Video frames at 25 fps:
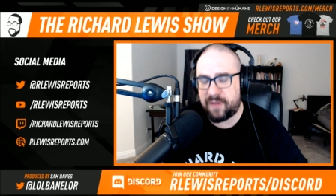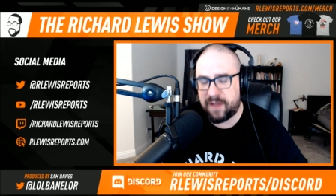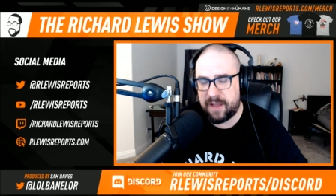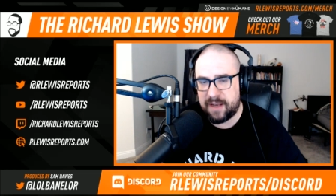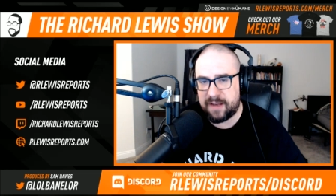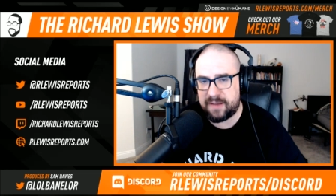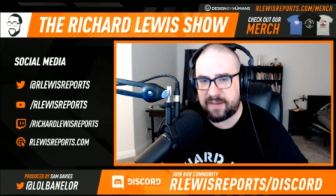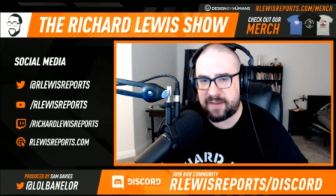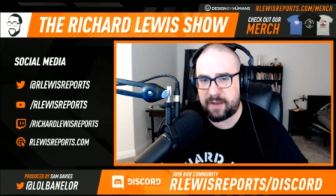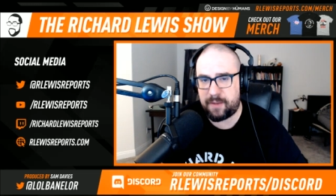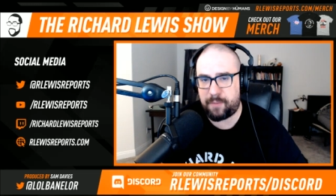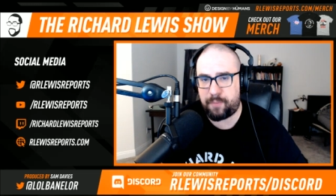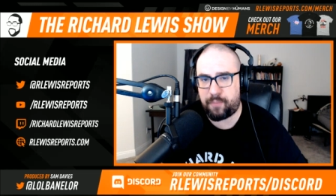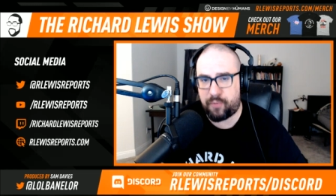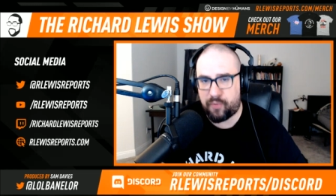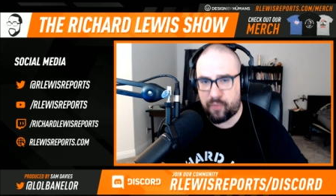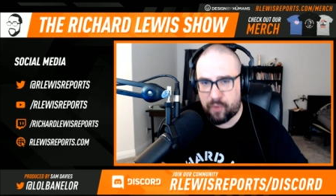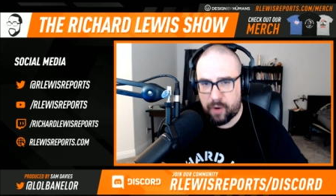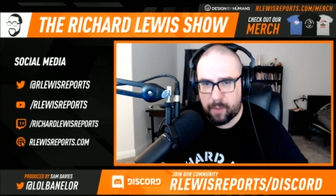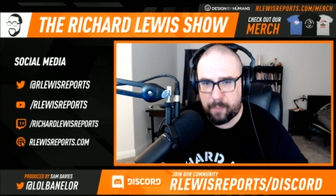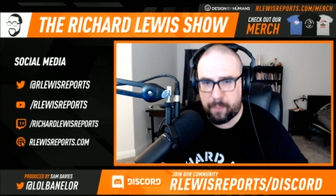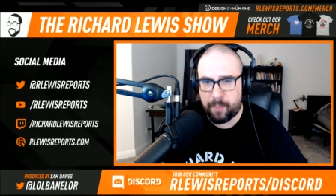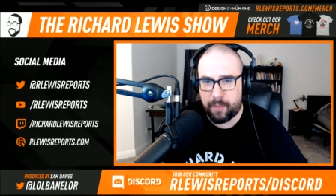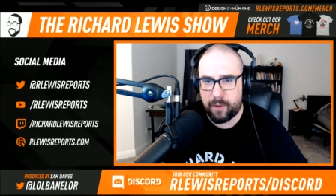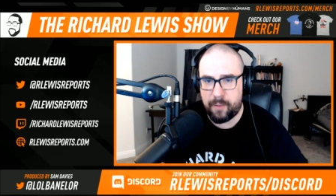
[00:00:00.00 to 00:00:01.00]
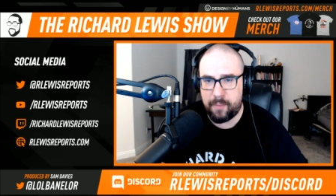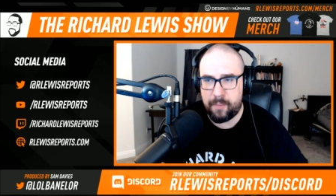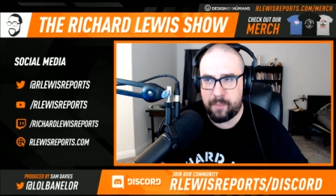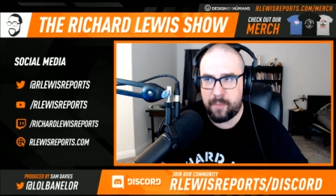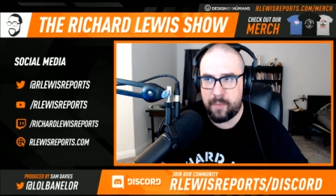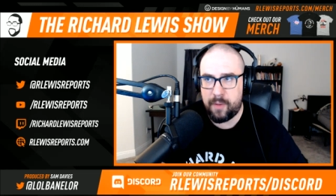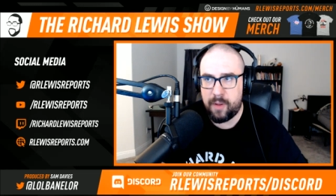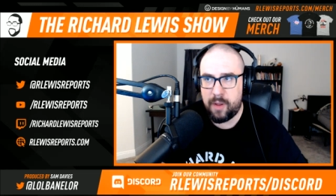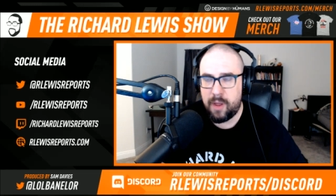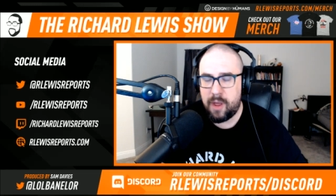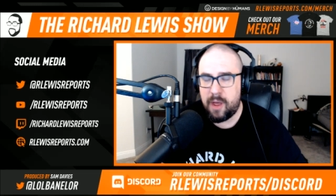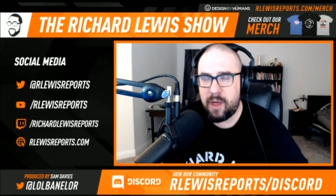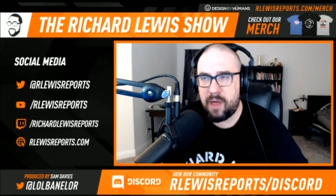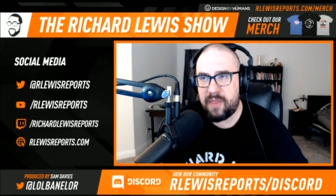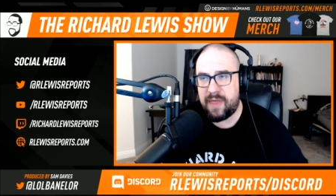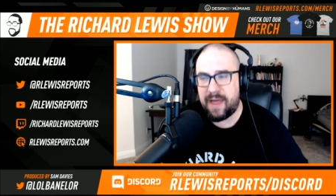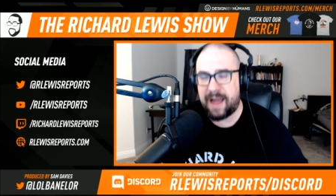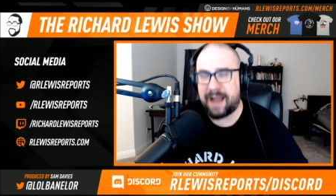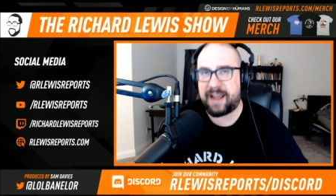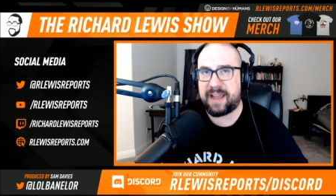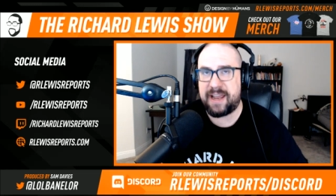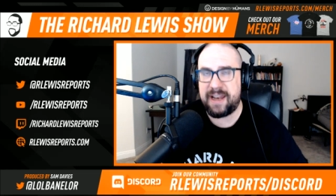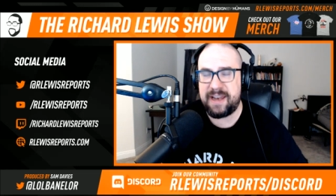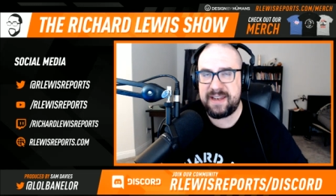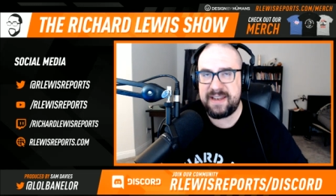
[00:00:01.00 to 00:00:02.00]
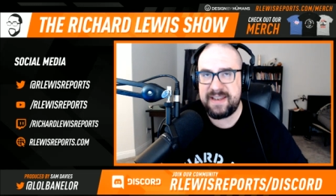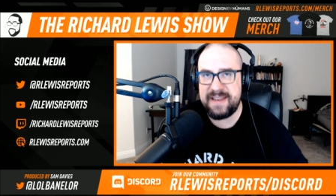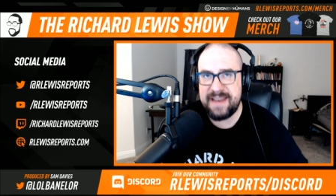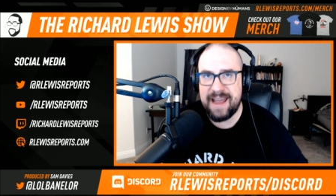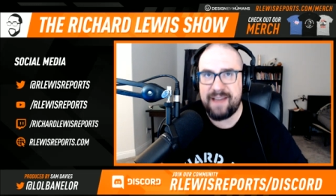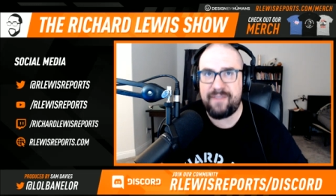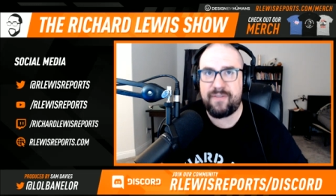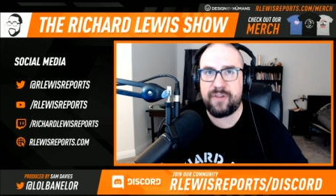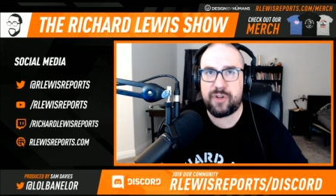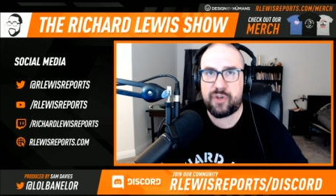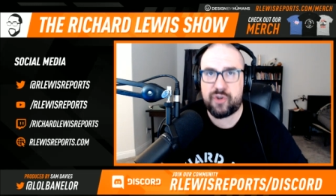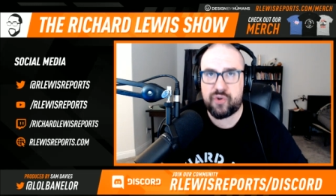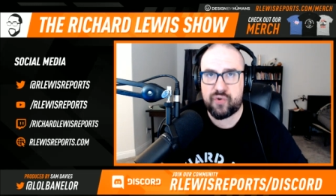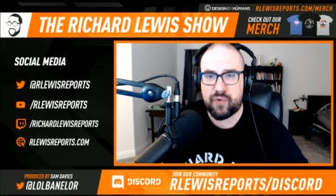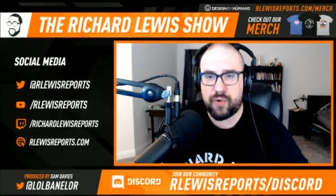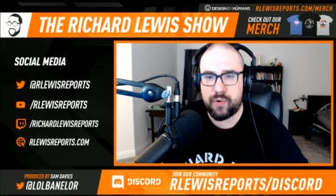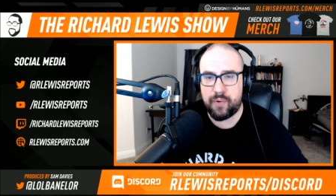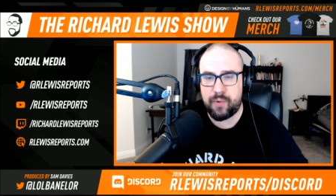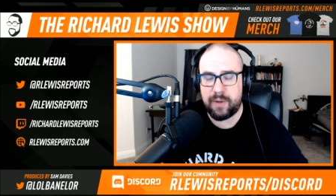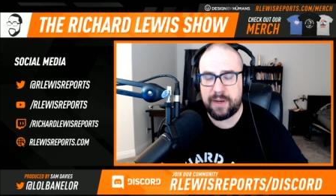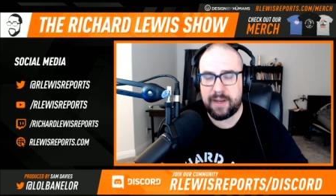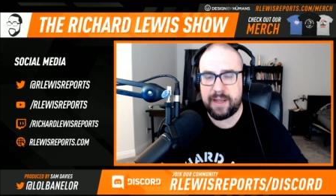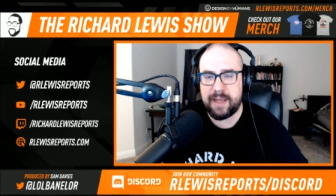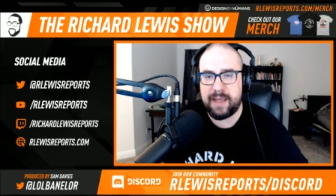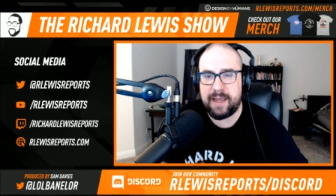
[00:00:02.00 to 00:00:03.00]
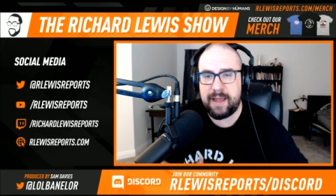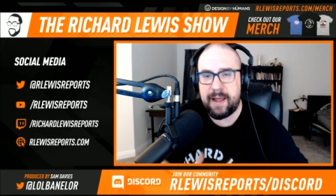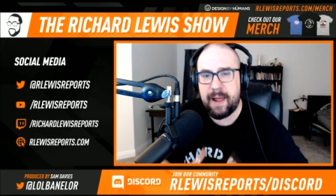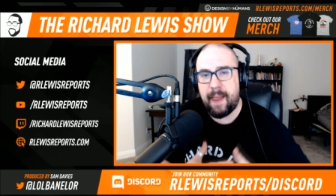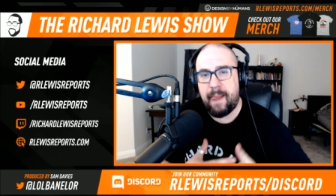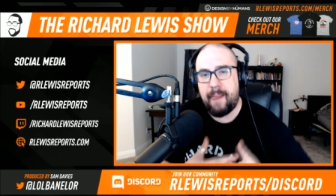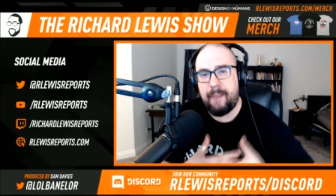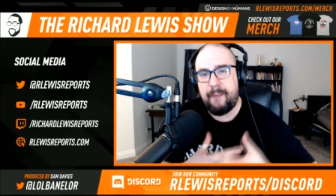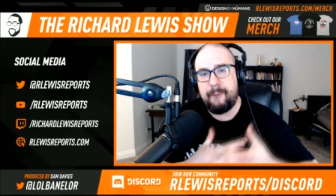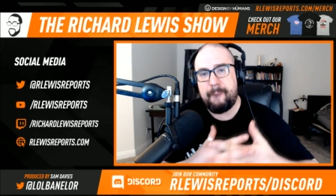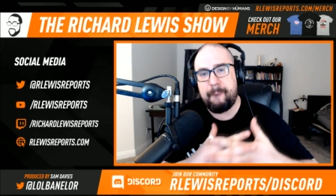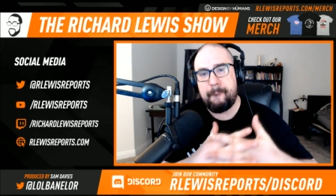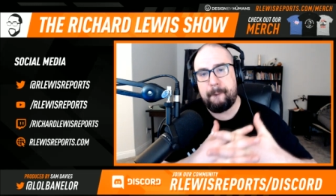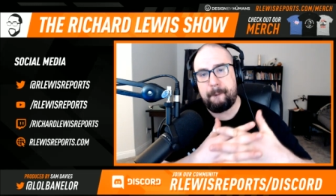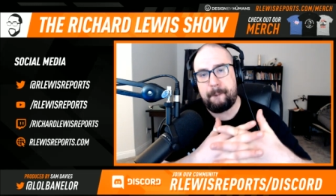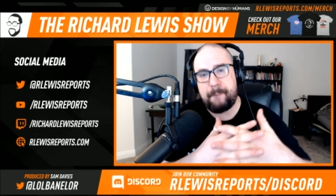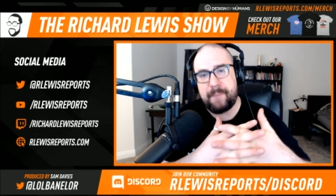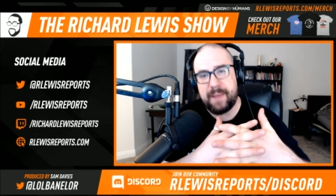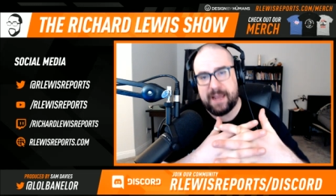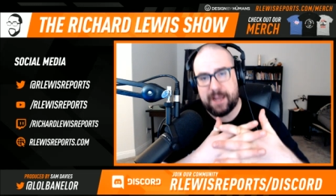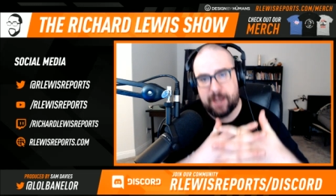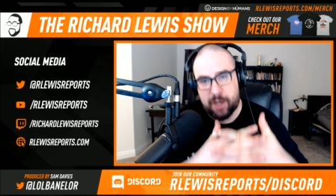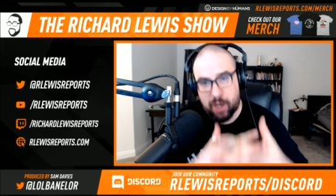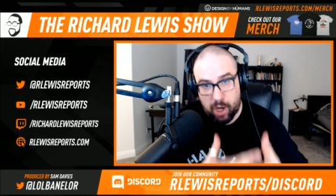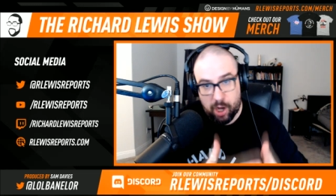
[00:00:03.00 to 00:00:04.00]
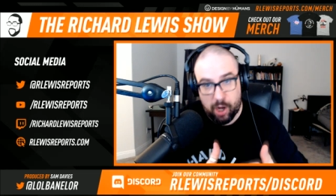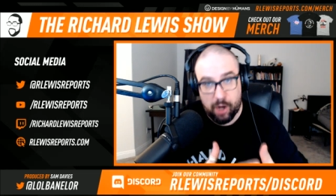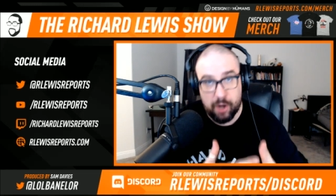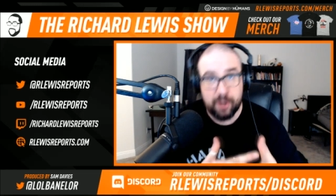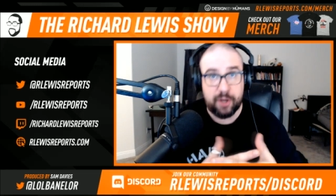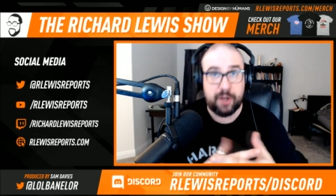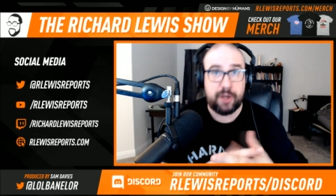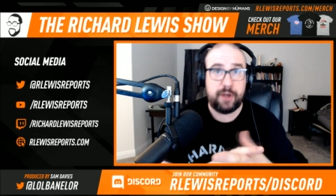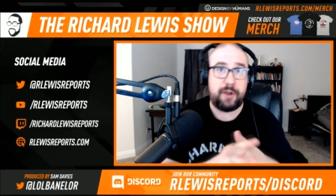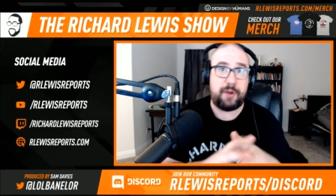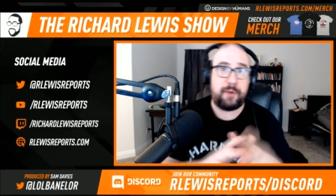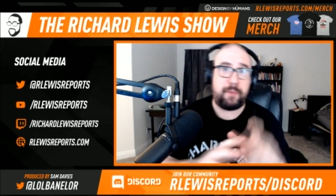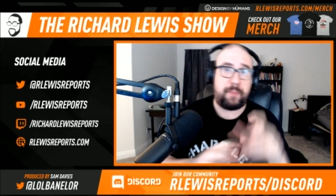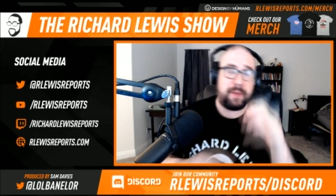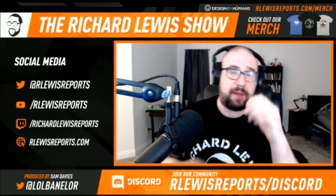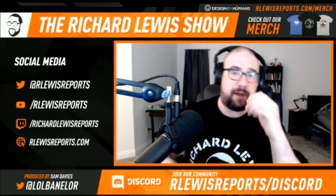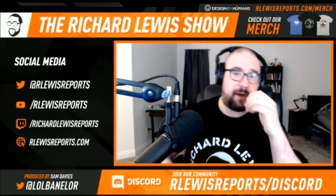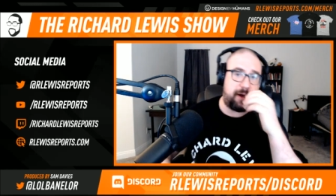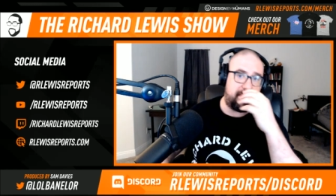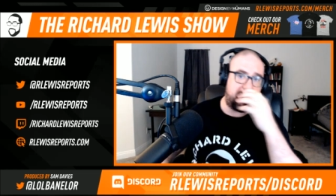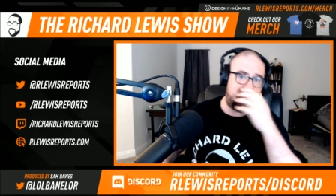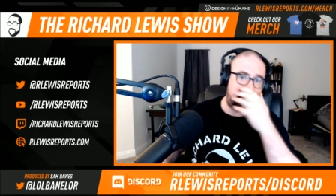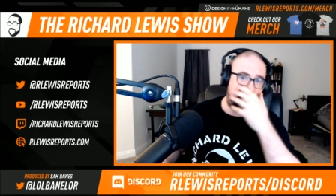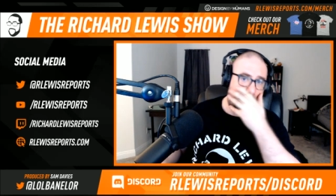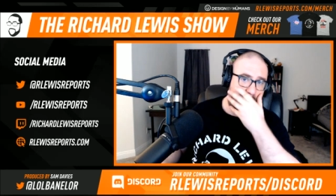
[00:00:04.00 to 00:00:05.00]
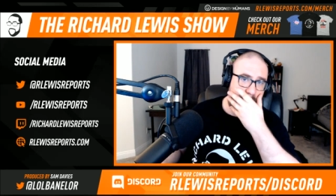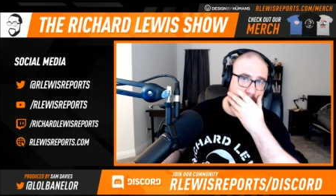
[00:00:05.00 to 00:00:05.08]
It is a problem that can never truly be conquered because